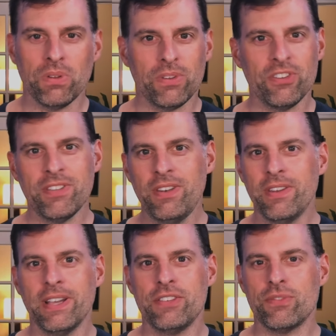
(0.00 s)
just a
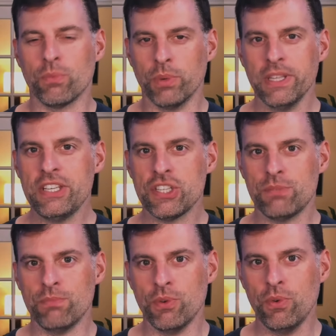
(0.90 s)
nice, really
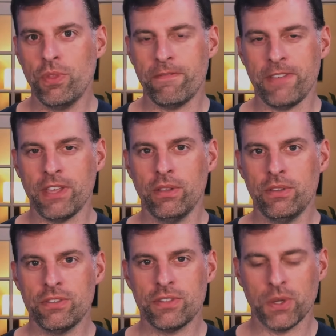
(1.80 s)
smooth feel.
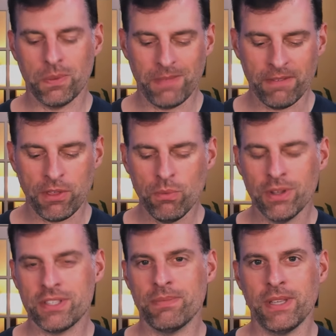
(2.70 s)
So if you
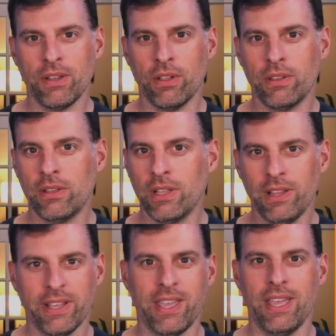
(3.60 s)
want something
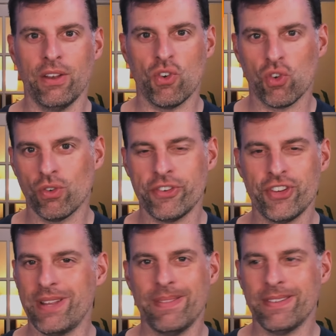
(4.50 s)
clicky and
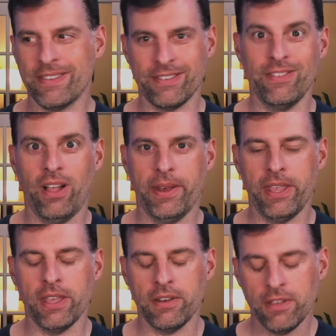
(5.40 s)
crunchy, this is not
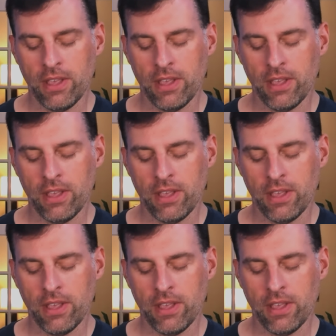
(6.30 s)
it.